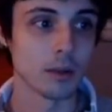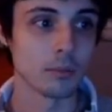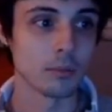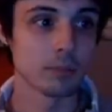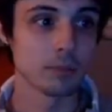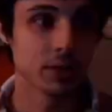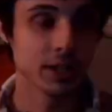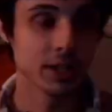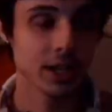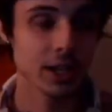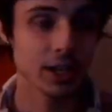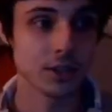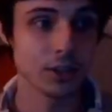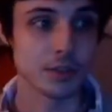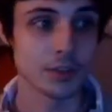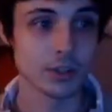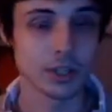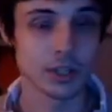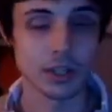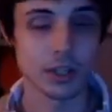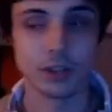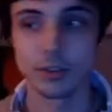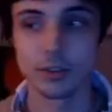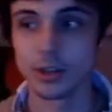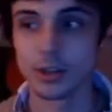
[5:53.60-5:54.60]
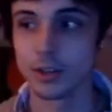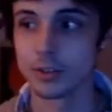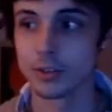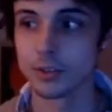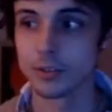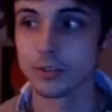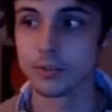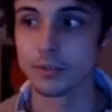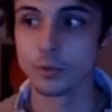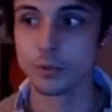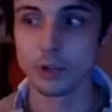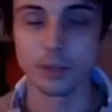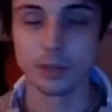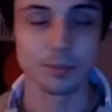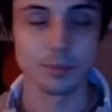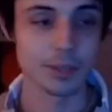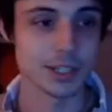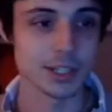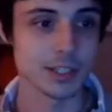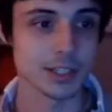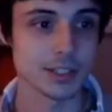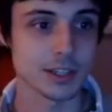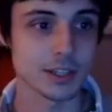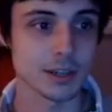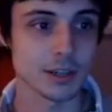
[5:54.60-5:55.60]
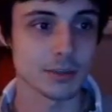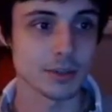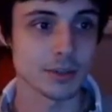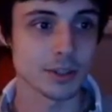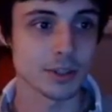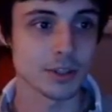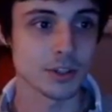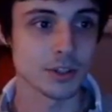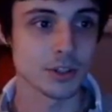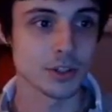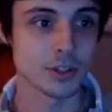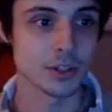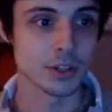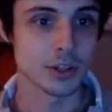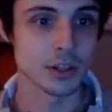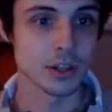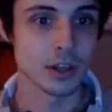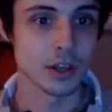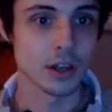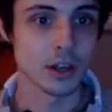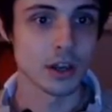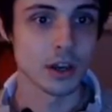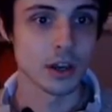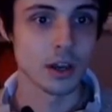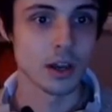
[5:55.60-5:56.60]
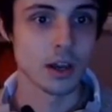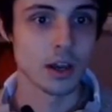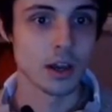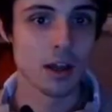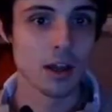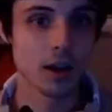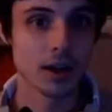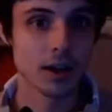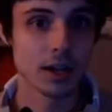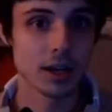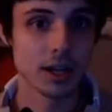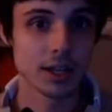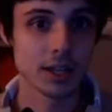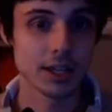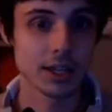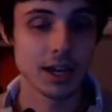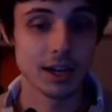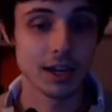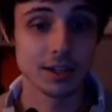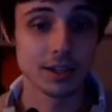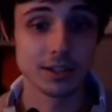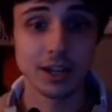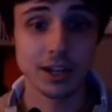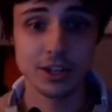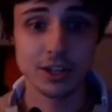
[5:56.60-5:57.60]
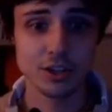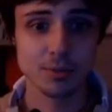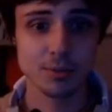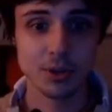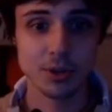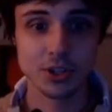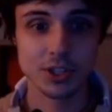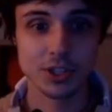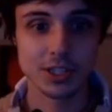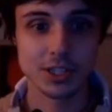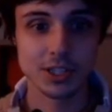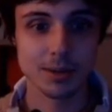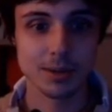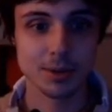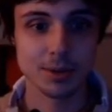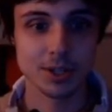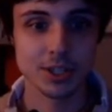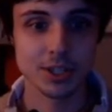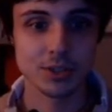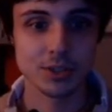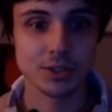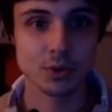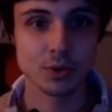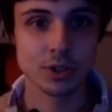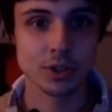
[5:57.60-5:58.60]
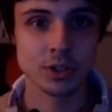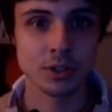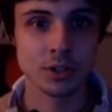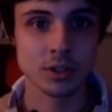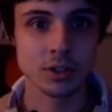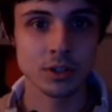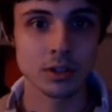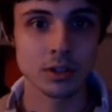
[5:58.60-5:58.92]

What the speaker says: but yeah, you can get around 40 plus damage. Yeah, not too much to say about this one.